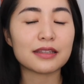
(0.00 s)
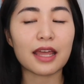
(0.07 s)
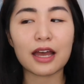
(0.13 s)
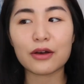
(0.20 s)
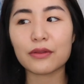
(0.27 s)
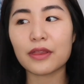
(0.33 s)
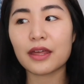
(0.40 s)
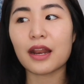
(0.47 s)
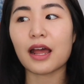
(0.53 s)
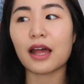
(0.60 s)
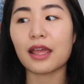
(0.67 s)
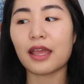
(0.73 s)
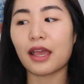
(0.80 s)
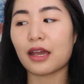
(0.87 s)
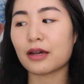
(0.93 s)
Now that I
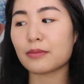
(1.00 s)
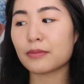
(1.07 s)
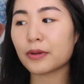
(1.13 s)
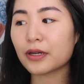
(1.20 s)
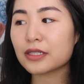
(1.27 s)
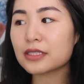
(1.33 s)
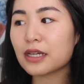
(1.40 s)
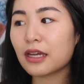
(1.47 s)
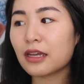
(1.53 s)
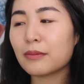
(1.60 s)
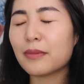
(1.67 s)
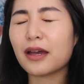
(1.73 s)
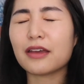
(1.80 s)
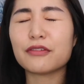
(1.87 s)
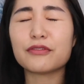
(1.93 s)
am
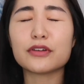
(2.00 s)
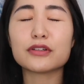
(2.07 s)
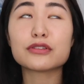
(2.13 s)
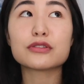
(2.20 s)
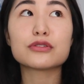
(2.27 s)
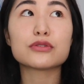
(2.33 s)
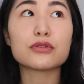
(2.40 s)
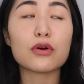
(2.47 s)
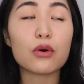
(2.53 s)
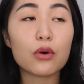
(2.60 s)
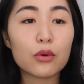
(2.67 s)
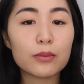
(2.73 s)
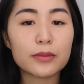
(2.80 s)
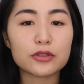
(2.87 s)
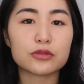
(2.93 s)
part-time, I feel so
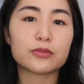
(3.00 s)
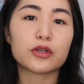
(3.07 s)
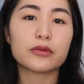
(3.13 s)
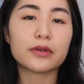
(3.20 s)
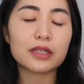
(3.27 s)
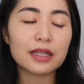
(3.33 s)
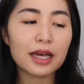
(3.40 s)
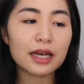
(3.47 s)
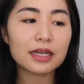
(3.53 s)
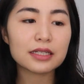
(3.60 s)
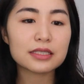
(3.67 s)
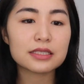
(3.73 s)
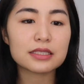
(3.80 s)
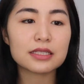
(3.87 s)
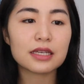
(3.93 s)
much more
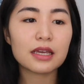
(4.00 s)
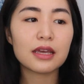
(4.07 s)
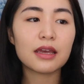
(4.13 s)
relaxed.